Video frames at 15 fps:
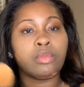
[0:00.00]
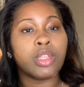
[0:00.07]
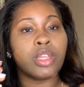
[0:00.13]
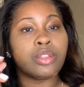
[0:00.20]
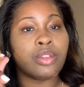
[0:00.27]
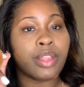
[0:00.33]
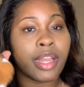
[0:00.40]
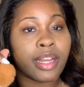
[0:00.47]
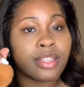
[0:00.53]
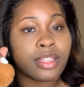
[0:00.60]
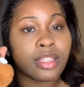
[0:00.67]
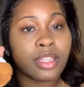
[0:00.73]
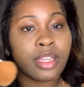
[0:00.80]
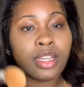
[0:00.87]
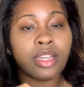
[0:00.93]
so that it's
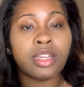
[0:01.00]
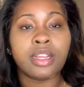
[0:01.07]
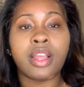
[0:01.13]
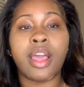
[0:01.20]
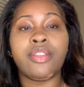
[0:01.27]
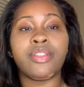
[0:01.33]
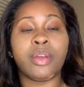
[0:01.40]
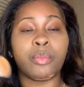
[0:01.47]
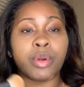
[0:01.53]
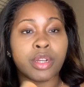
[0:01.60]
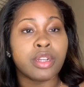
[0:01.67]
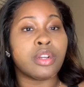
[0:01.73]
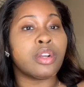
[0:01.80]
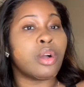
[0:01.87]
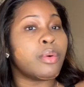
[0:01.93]
clean, and then we're
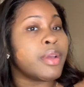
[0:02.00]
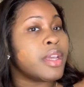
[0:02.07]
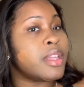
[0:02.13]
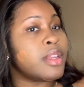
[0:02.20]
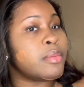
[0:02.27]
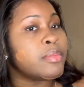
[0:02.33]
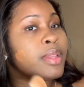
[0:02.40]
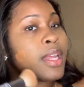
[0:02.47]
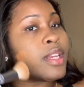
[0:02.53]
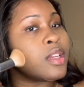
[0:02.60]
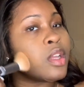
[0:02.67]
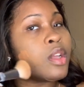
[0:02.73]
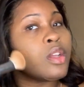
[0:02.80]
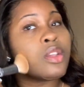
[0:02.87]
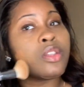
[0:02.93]
gonna go in and blend.
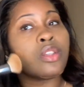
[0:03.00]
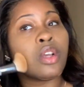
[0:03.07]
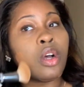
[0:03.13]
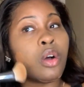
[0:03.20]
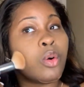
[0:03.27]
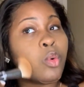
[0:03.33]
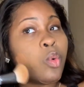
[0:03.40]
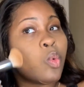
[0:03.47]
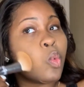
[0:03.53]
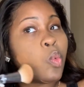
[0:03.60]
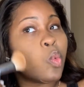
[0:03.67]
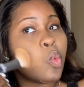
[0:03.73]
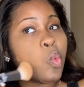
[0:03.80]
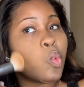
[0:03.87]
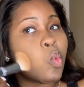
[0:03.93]
So
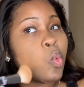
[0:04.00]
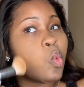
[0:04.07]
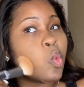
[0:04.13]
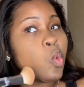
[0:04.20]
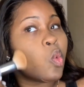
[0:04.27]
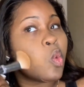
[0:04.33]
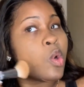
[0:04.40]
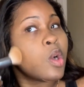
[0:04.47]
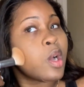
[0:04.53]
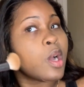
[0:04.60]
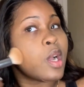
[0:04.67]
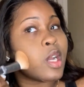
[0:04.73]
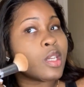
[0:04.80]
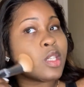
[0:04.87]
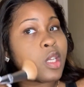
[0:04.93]

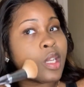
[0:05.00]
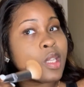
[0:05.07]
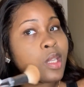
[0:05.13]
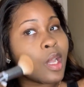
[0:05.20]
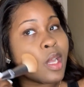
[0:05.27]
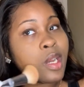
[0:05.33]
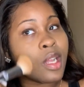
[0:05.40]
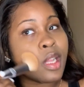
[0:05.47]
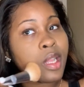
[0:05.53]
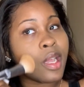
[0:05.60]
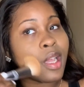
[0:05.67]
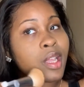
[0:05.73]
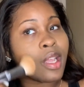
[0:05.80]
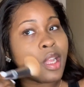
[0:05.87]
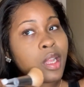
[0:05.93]
I just kind of like